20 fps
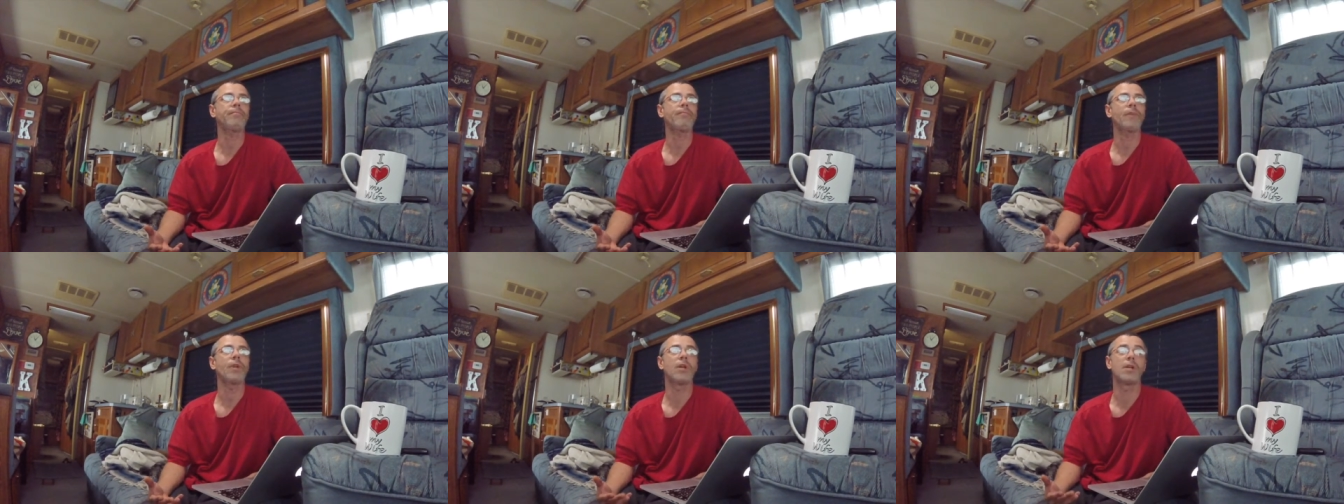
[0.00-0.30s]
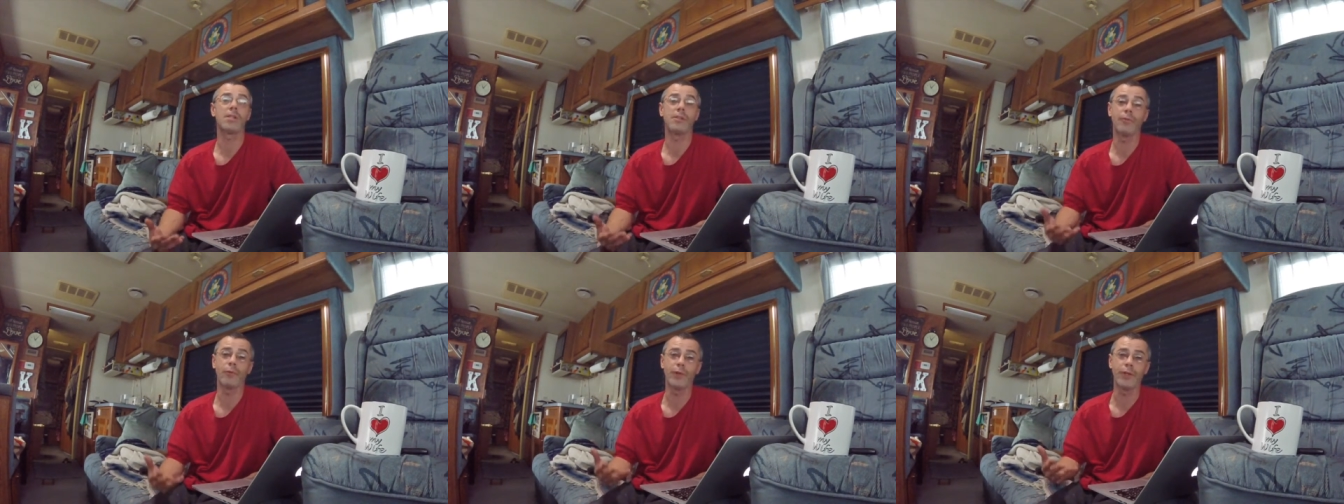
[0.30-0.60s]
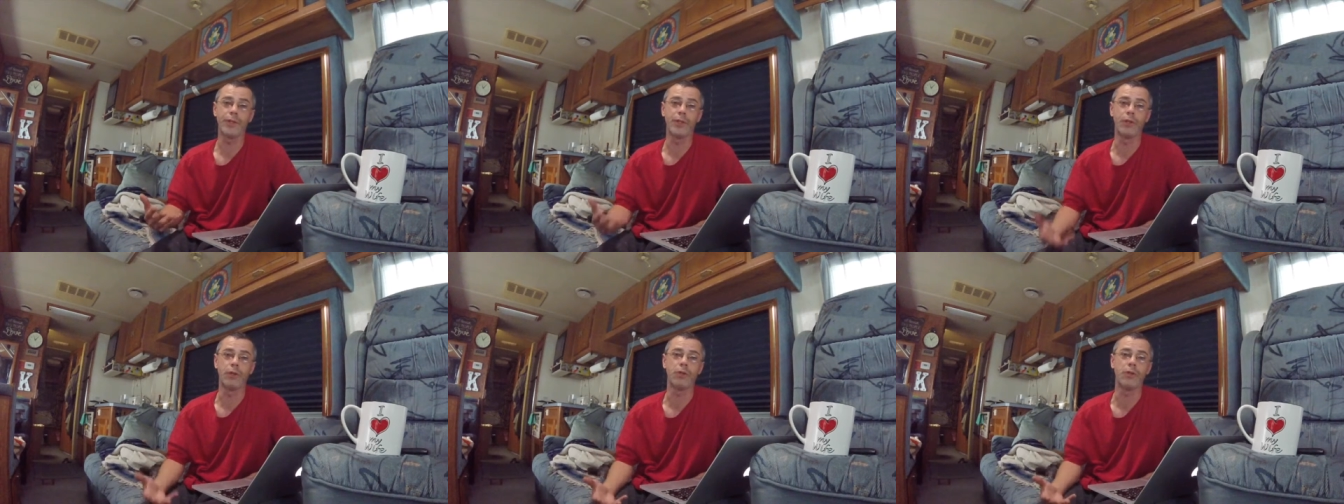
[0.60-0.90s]
because if we
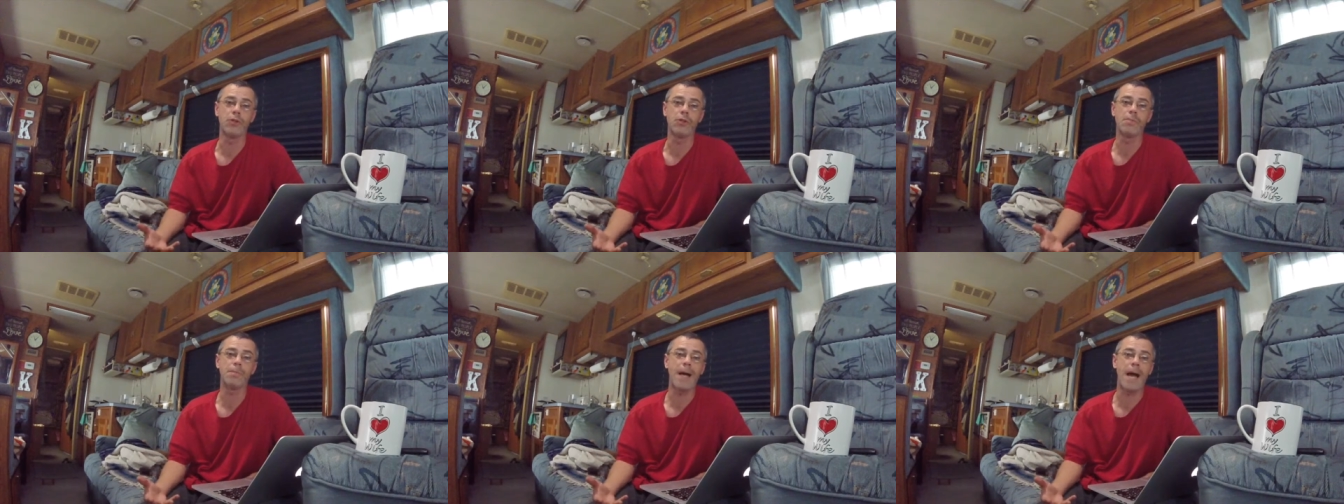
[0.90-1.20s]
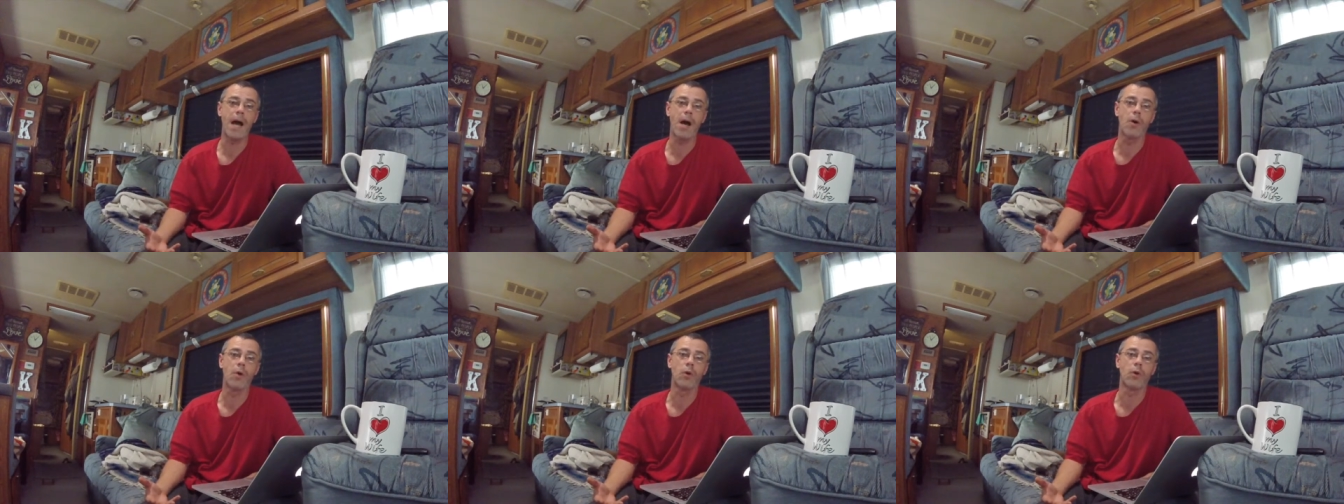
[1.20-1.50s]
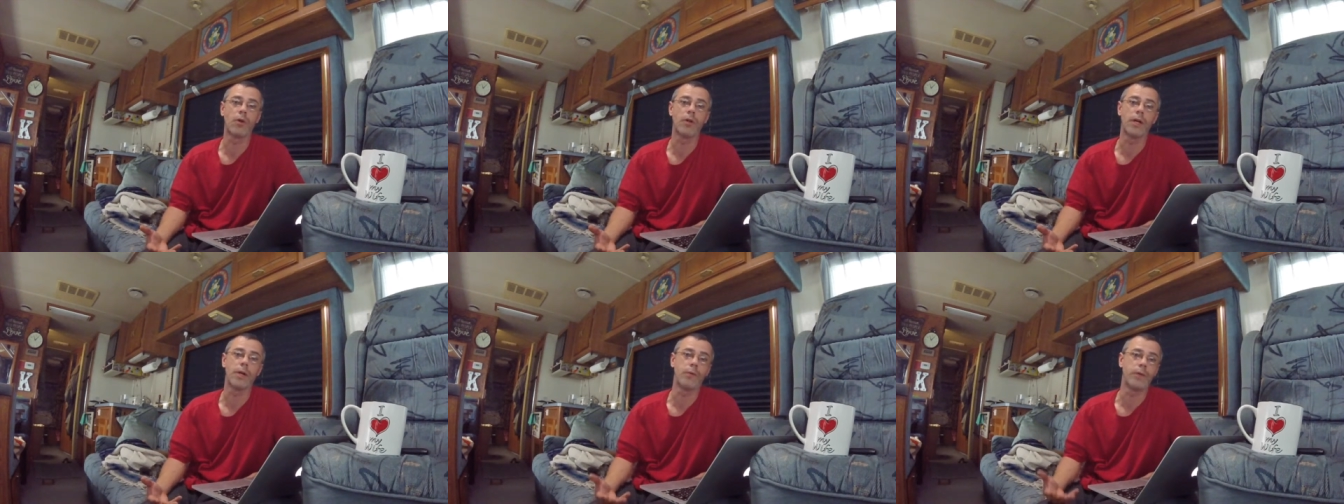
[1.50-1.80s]
do lose
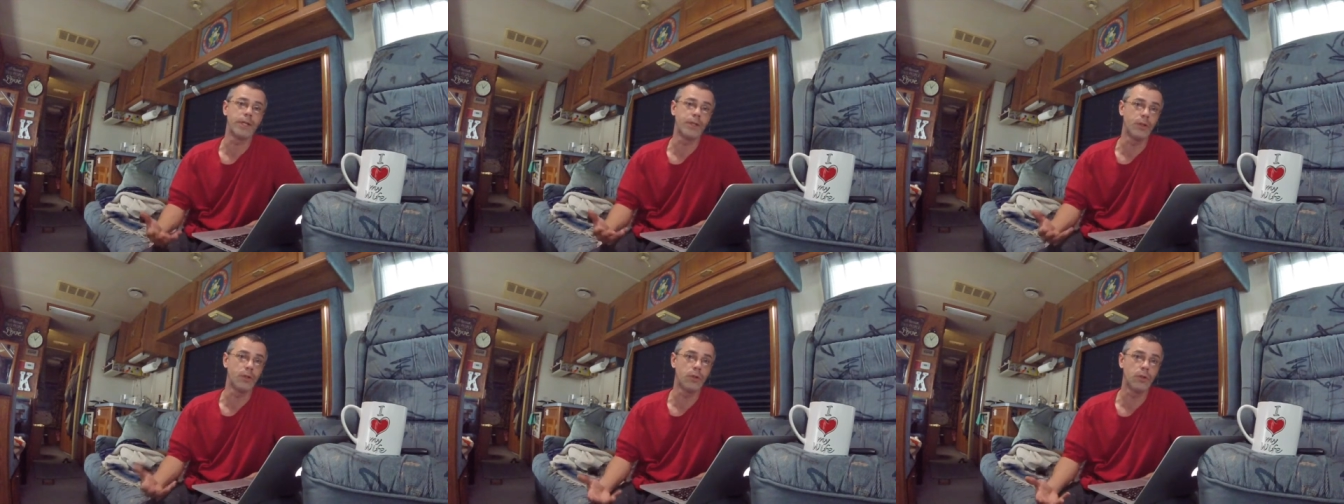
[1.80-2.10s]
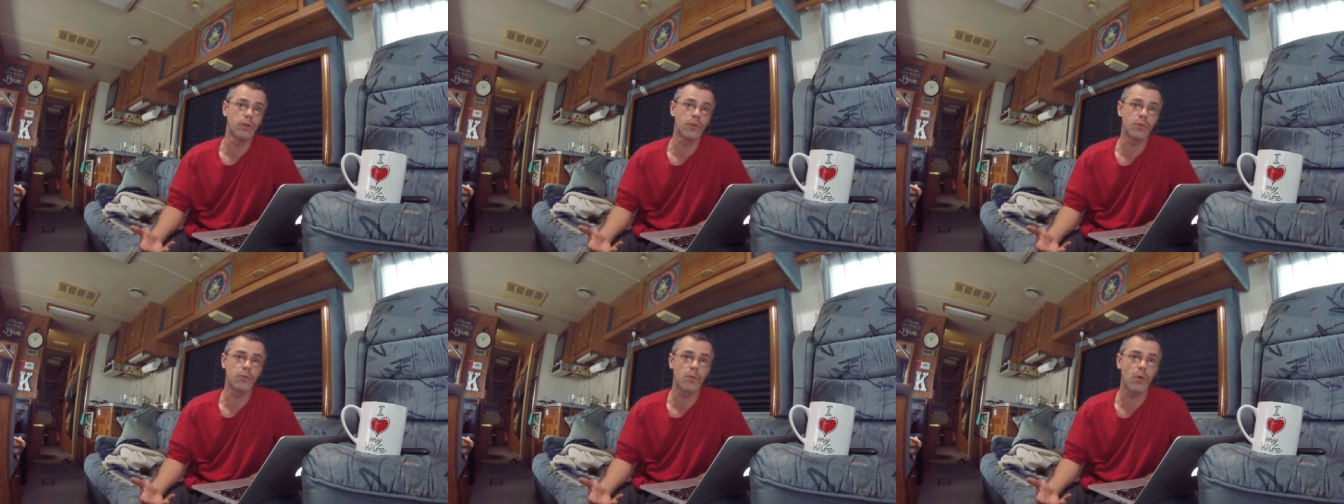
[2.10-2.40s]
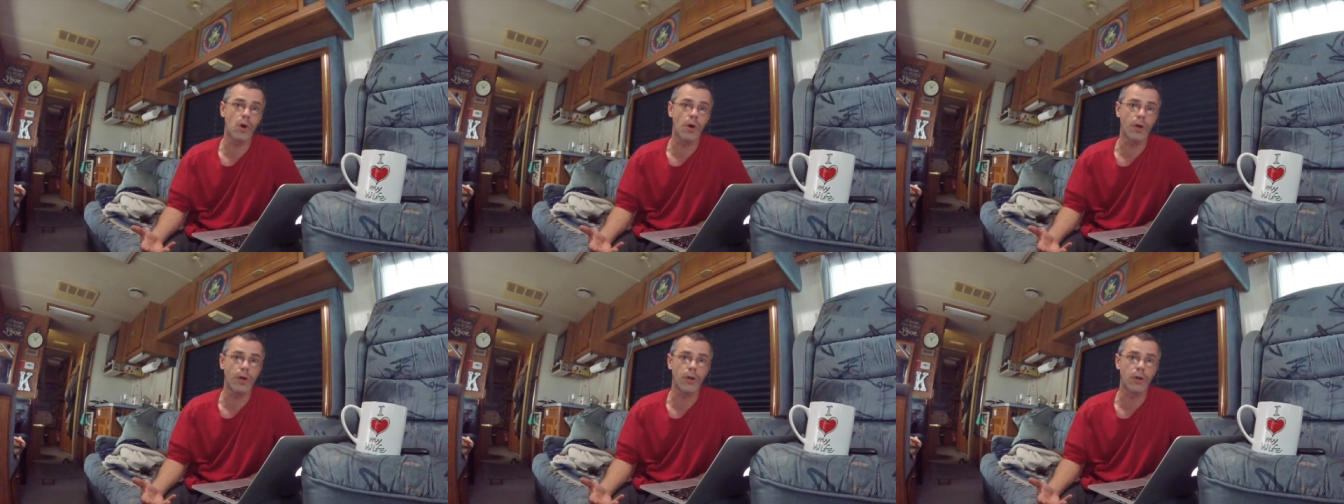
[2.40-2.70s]
power and we do lose
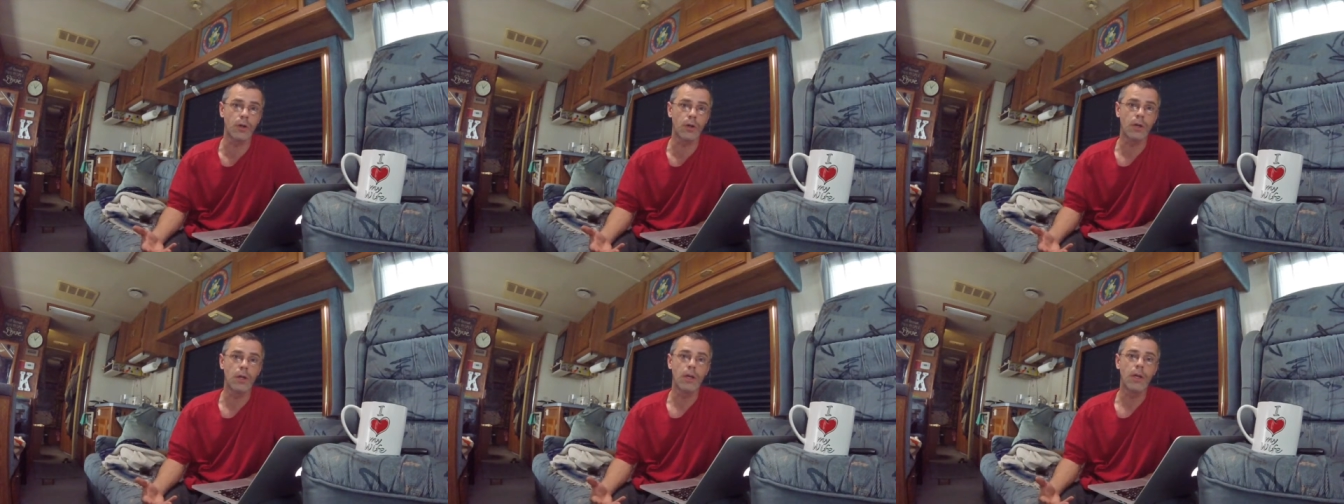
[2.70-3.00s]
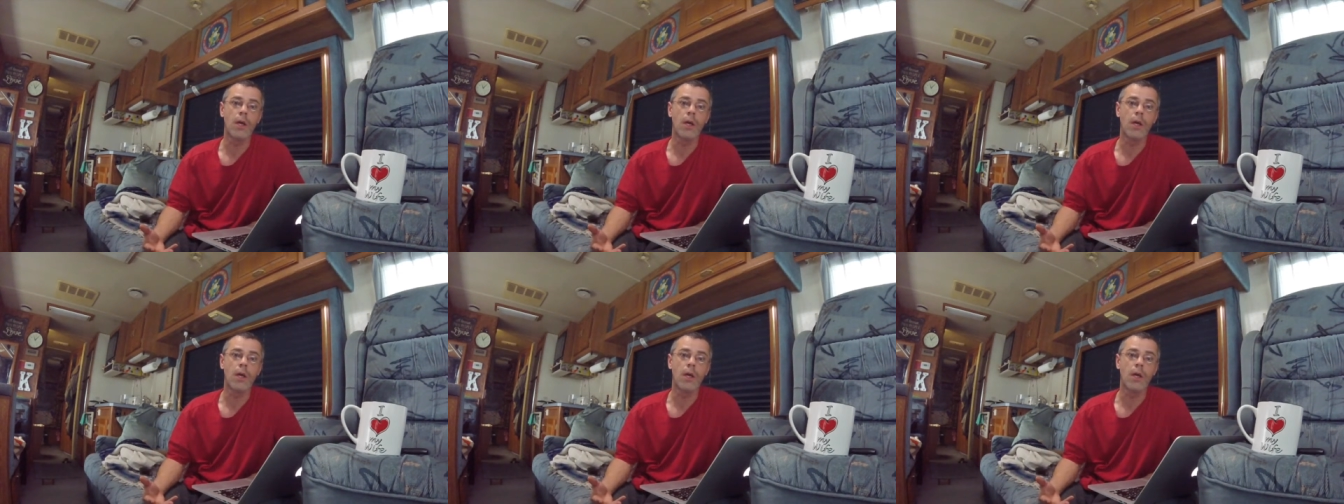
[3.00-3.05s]
water,